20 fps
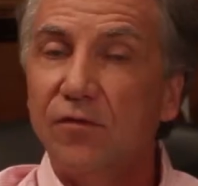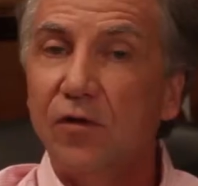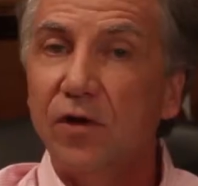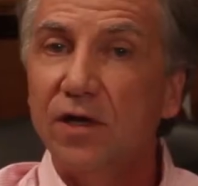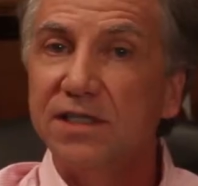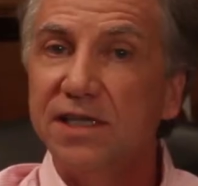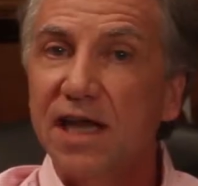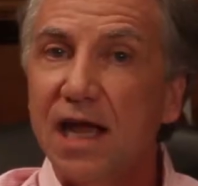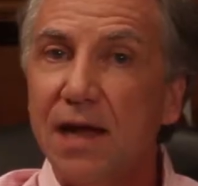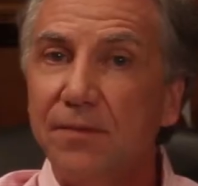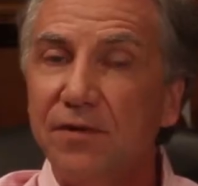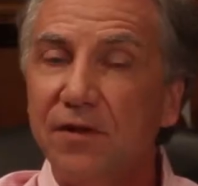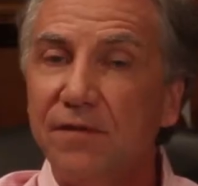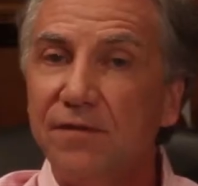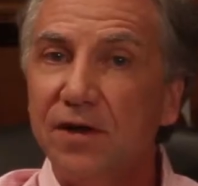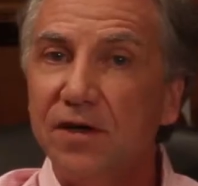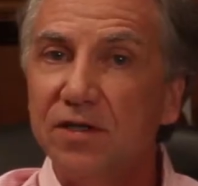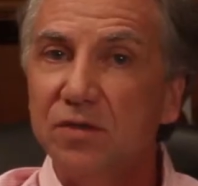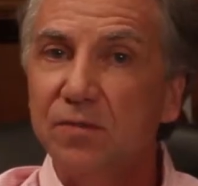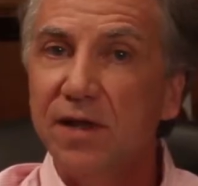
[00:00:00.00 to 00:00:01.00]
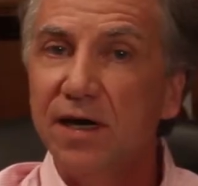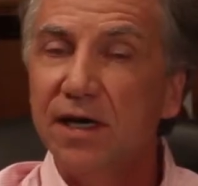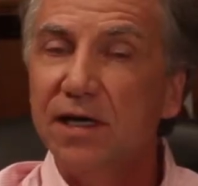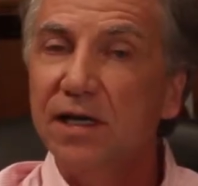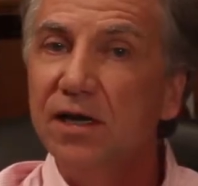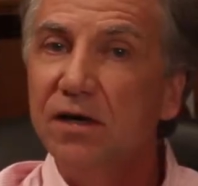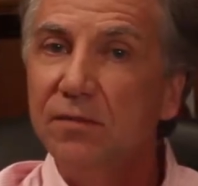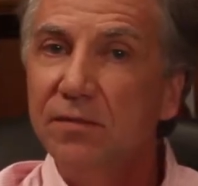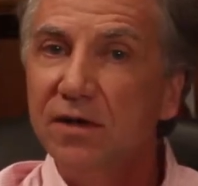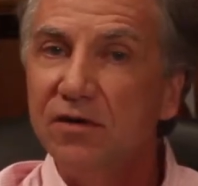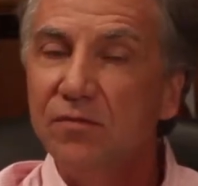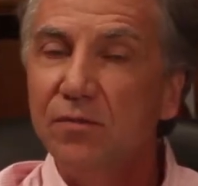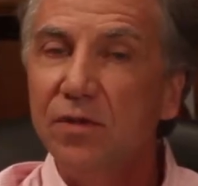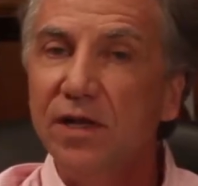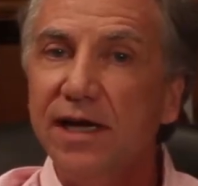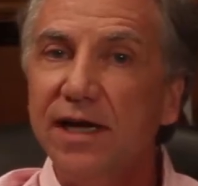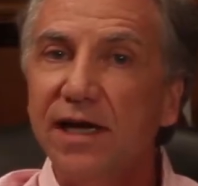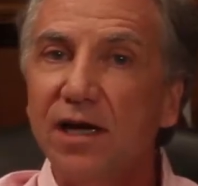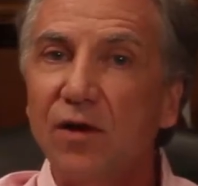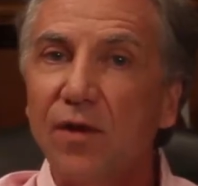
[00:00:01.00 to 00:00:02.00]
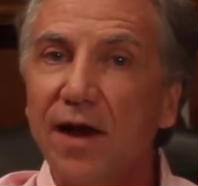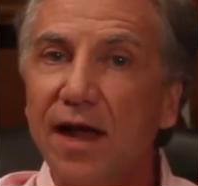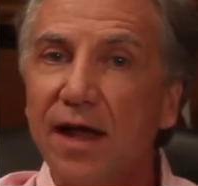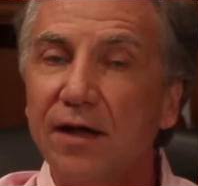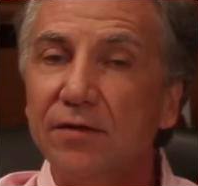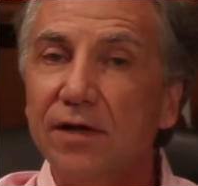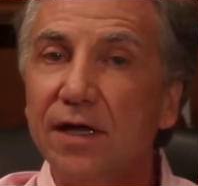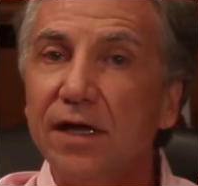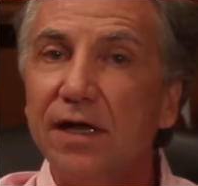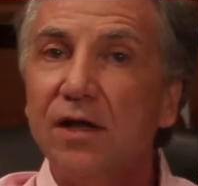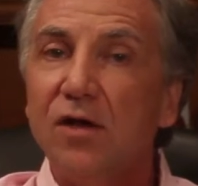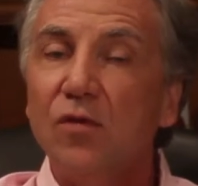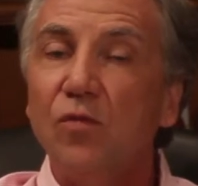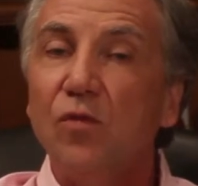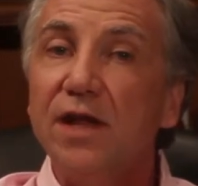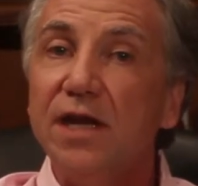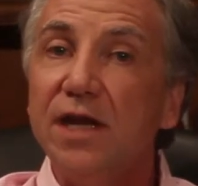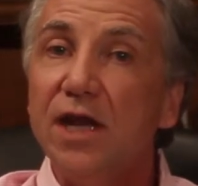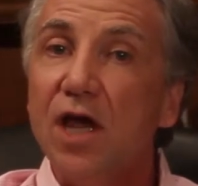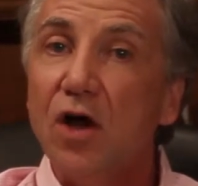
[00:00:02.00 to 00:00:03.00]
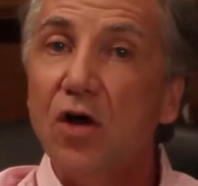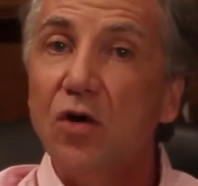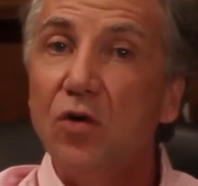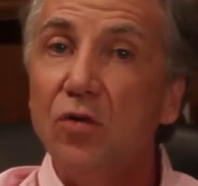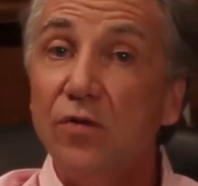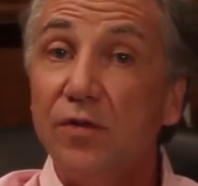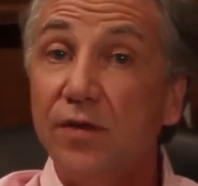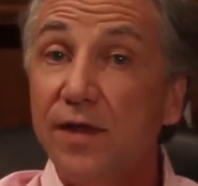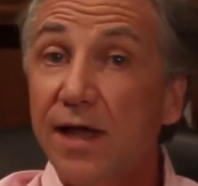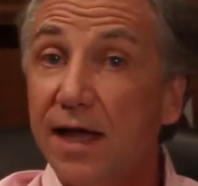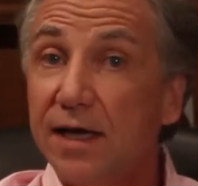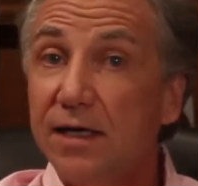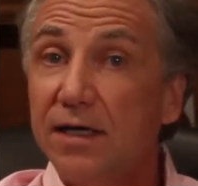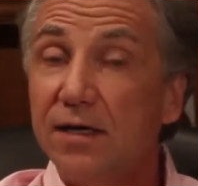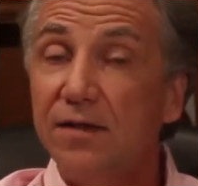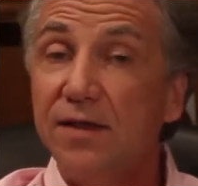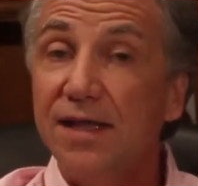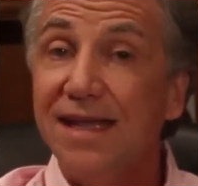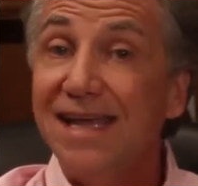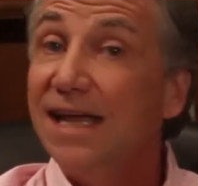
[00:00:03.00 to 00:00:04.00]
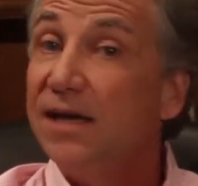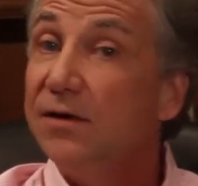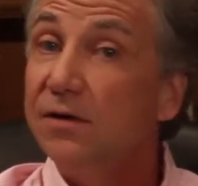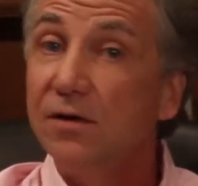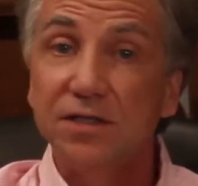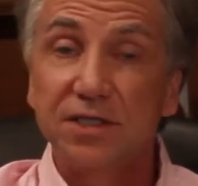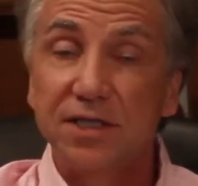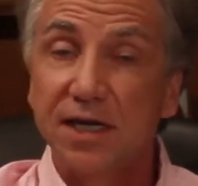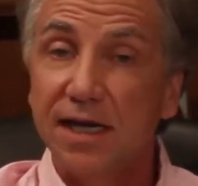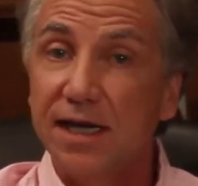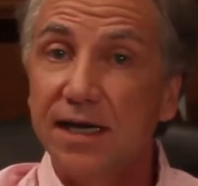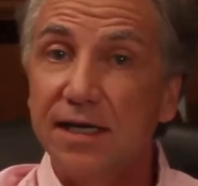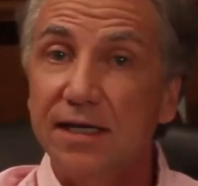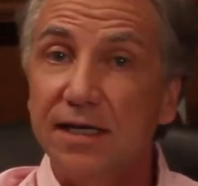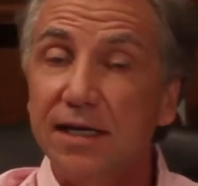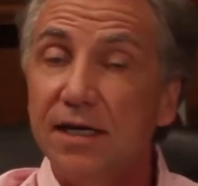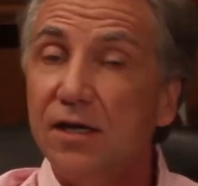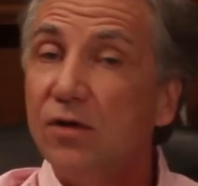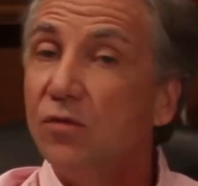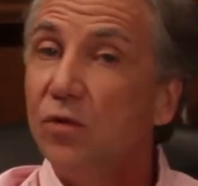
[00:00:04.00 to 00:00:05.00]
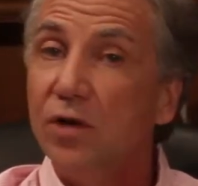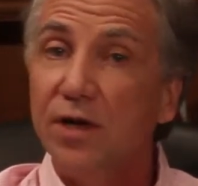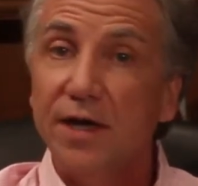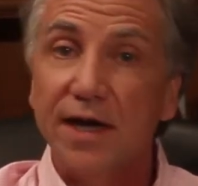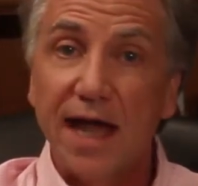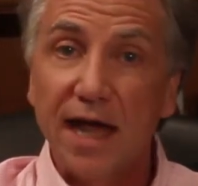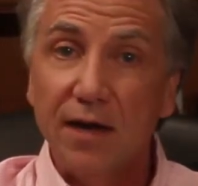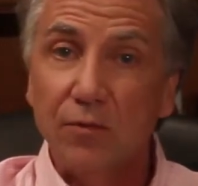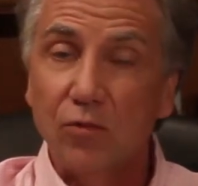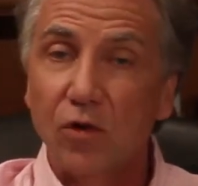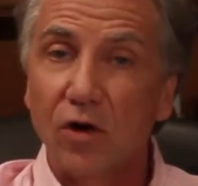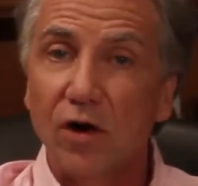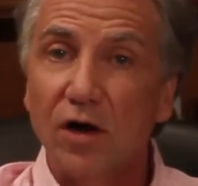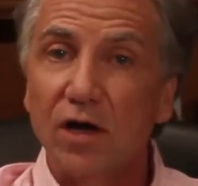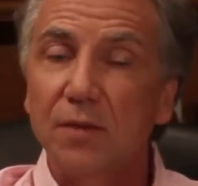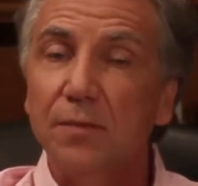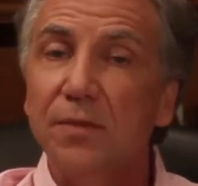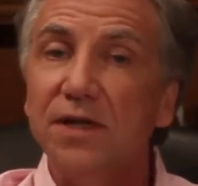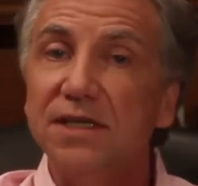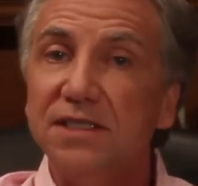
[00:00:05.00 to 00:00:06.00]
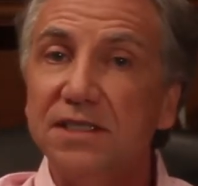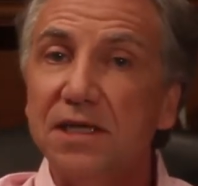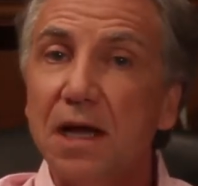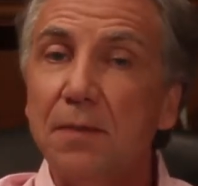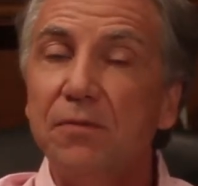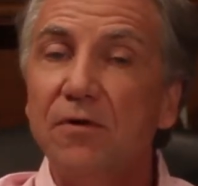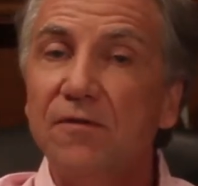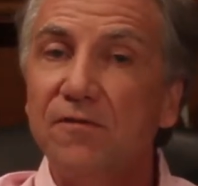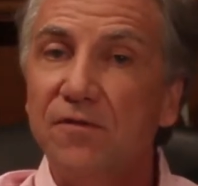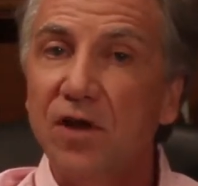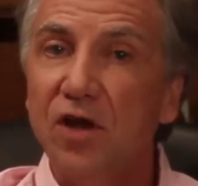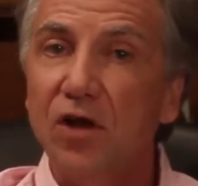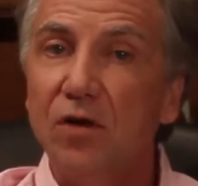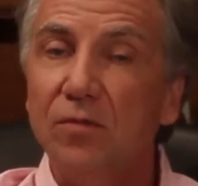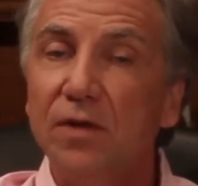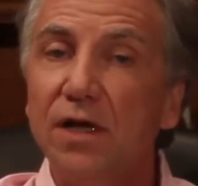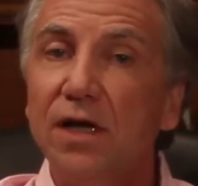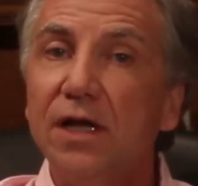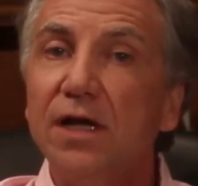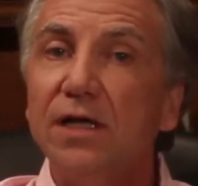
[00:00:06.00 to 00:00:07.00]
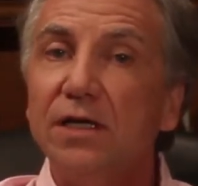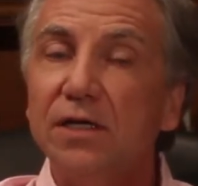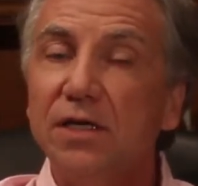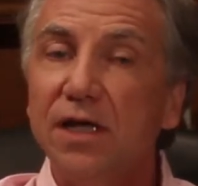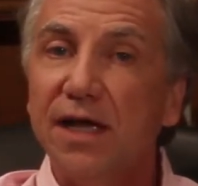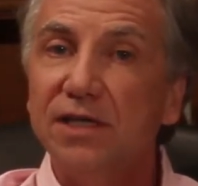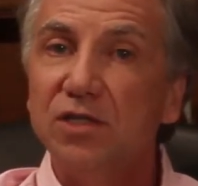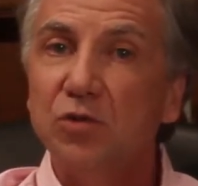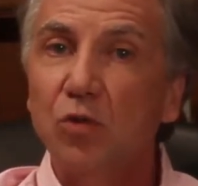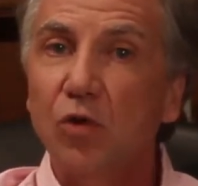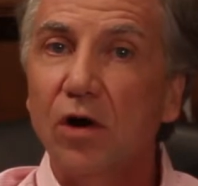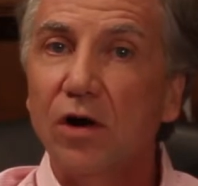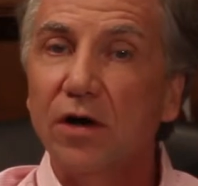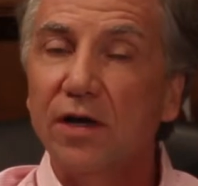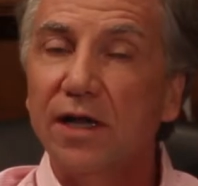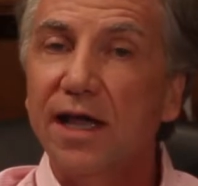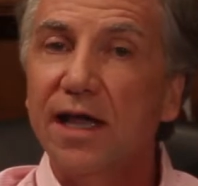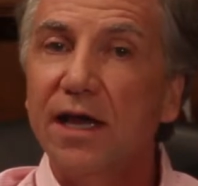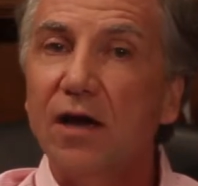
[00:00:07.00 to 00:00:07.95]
For example, if there's been a little bit of bleeding around, we know that the Interceed will not work, but seprafilm does work.